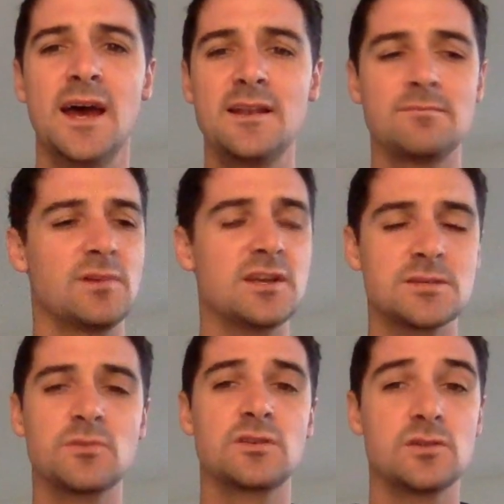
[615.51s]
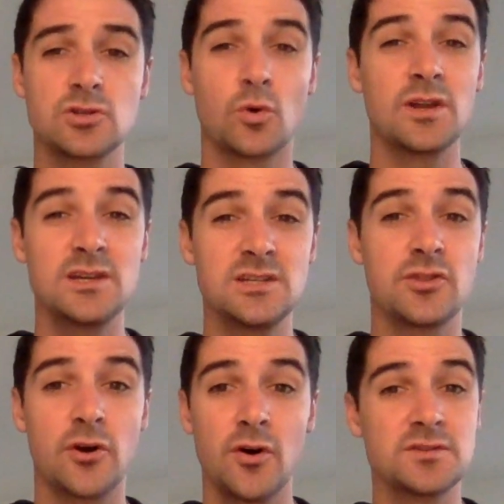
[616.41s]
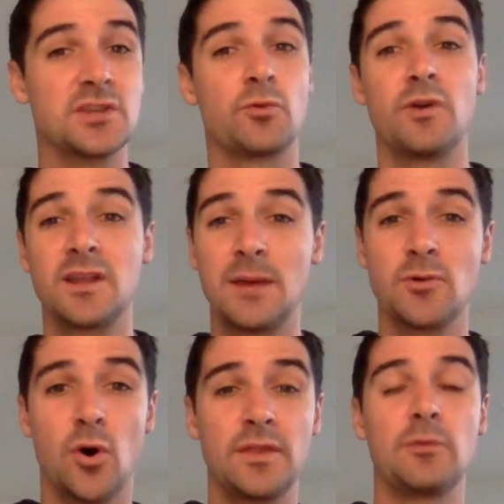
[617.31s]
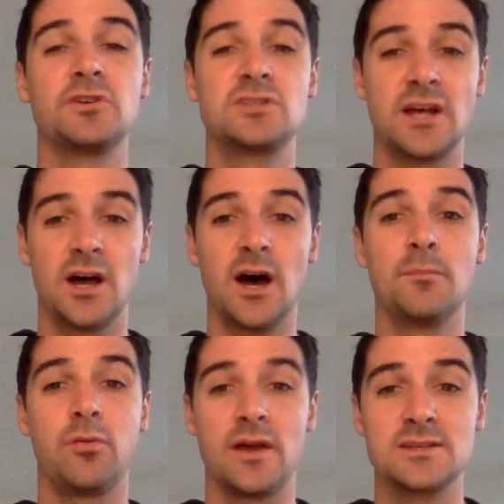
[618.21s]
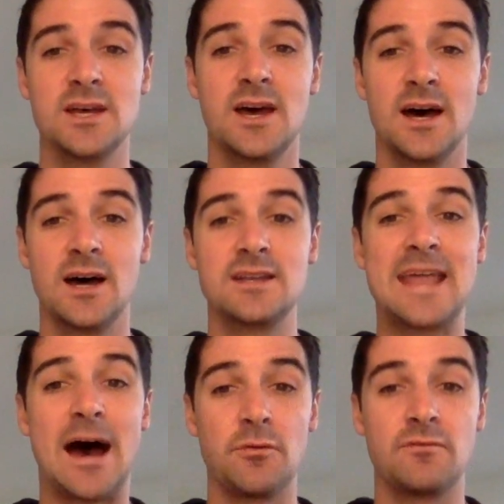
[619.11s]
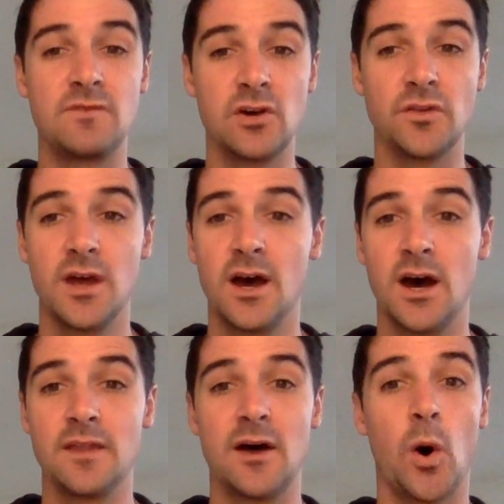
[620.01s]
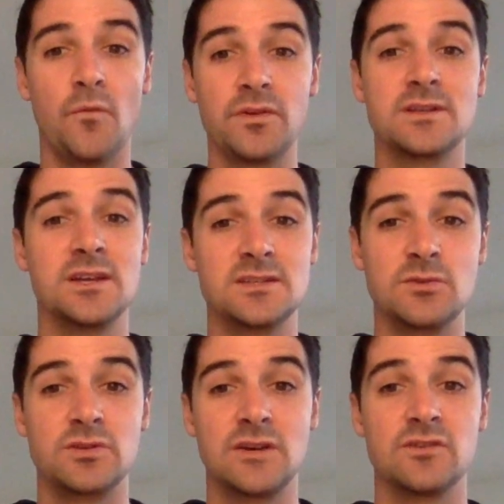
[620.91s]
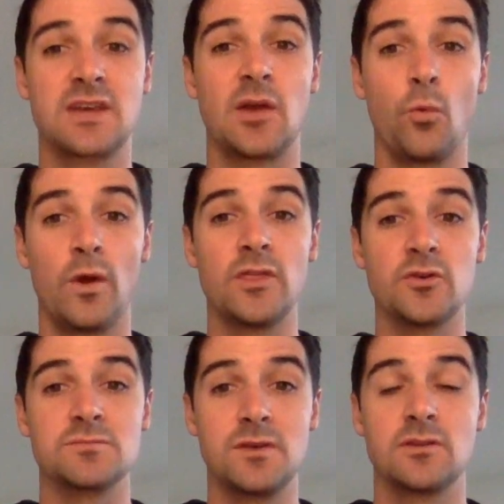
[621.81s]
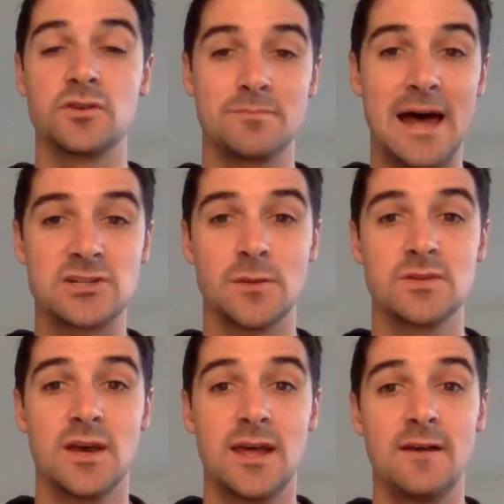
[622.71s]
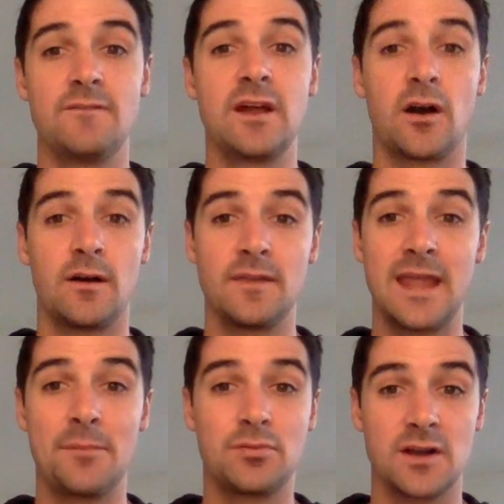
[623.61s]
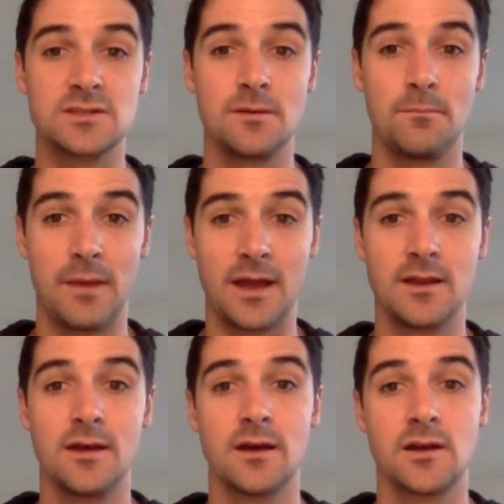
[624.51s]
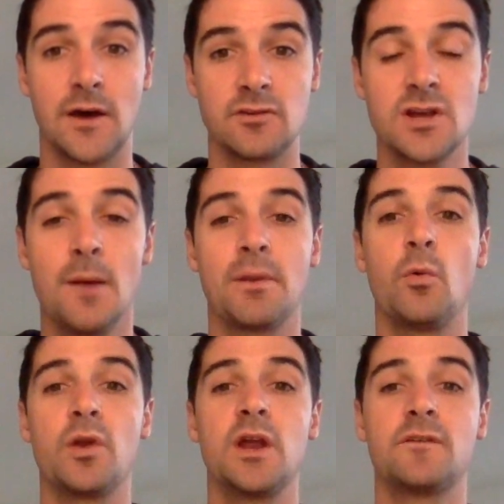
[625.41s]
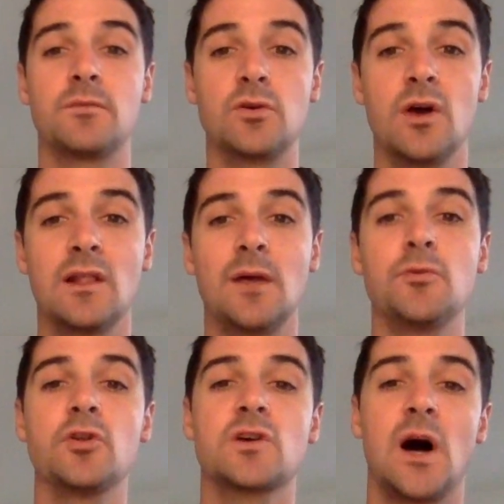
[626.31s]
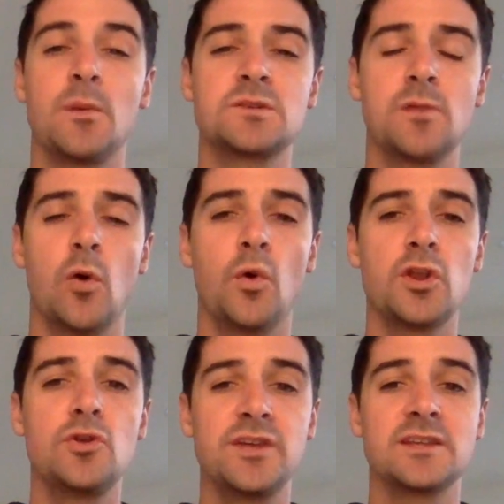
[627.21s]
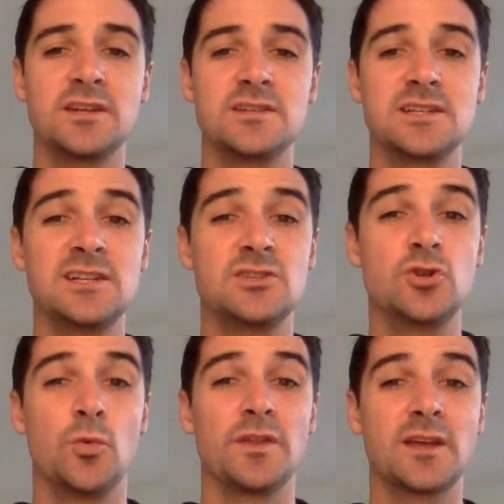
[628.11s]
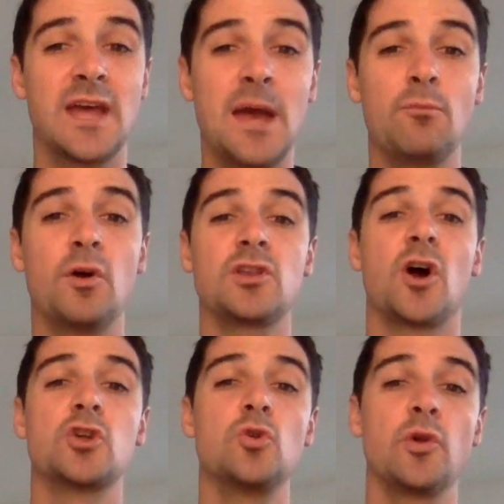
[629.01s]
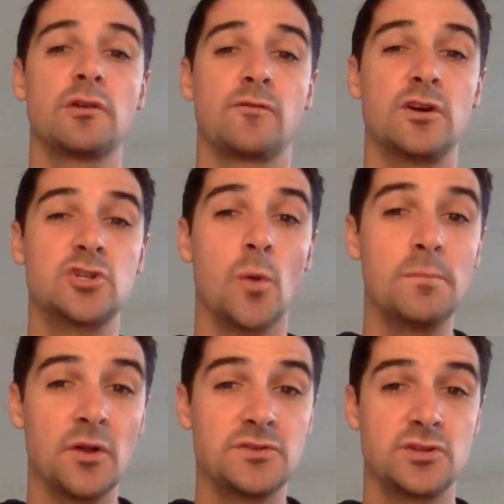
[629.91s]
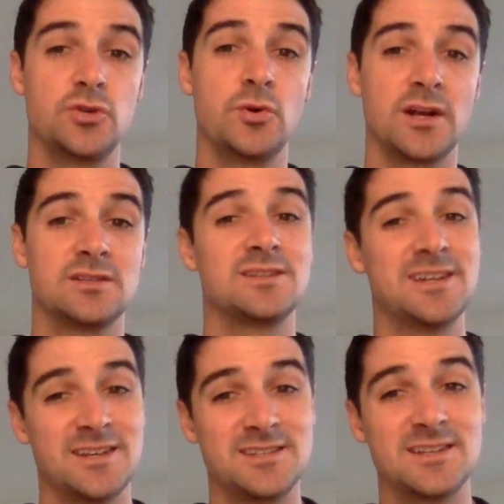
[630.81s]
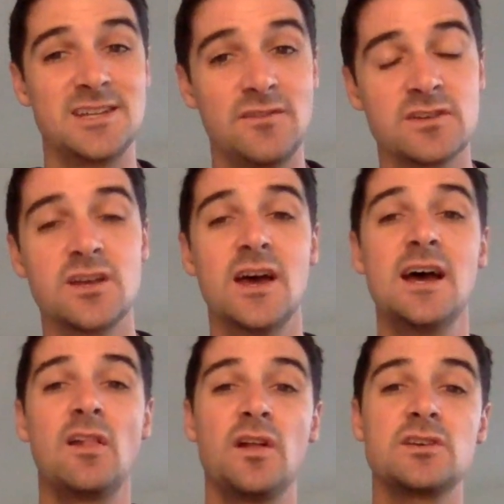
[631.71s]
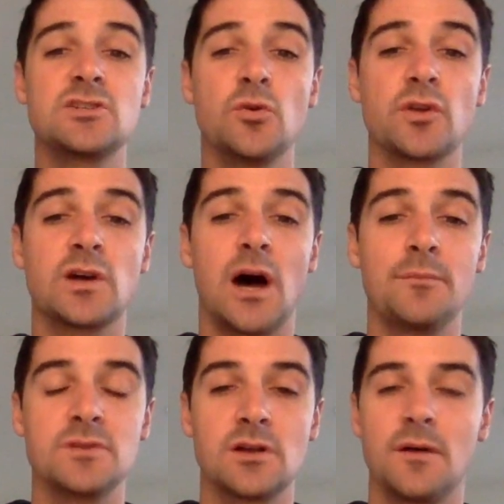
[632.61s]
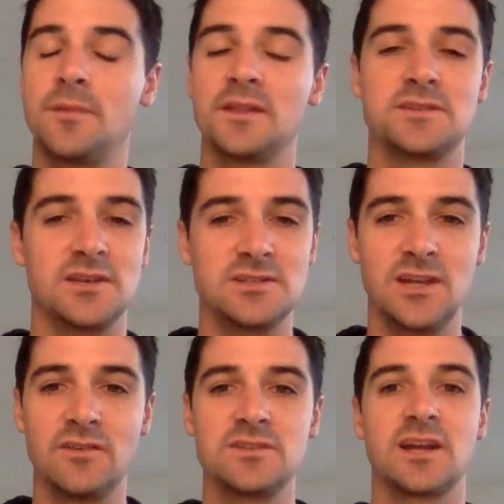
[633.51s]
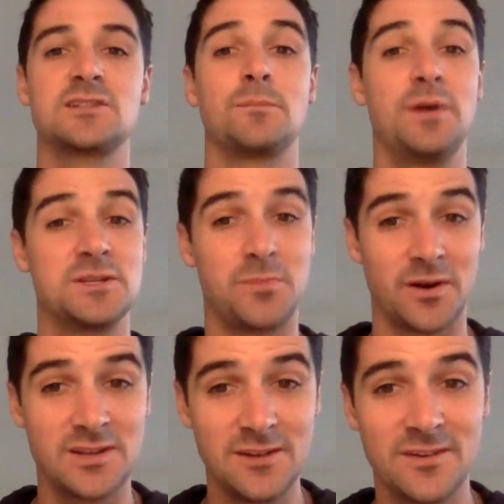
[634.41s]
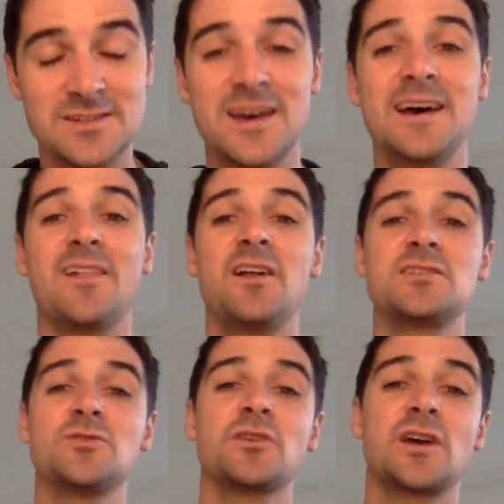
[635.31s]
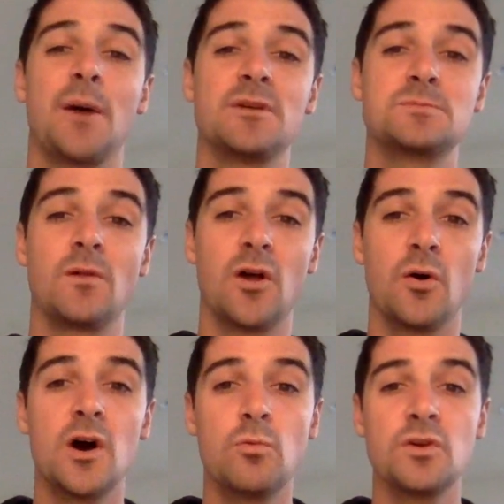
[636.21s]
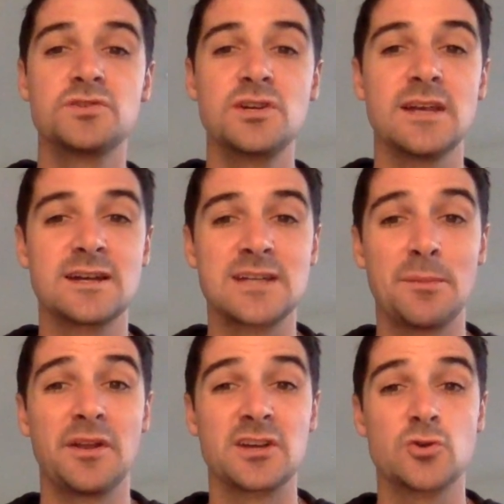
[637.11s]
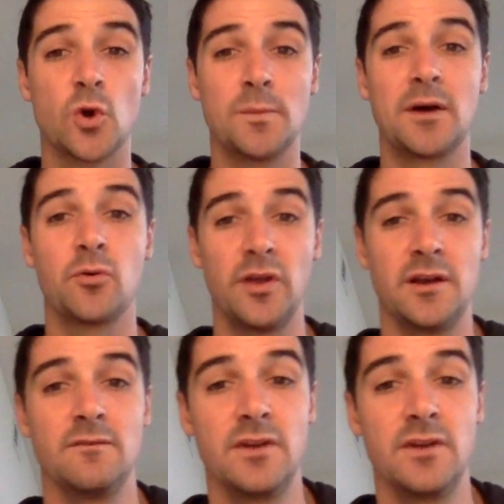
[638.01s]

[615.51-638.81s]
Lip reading: and get some short, easy throws. Get the running game going that will set up plays downfield that hopefully Tennessee receivers can win those matchups if they are that press man coverage. But I want to hear from you. Let me know in the comments below, what do you think Tennessee needs to do to win the game? What are you looking for Joe Milton to do against the Tennessee defense? Let us know in the not the Tennessee defense, against the Pittsburgh defense. Let us know in the comments below. We'll see you next time on the next quarterback related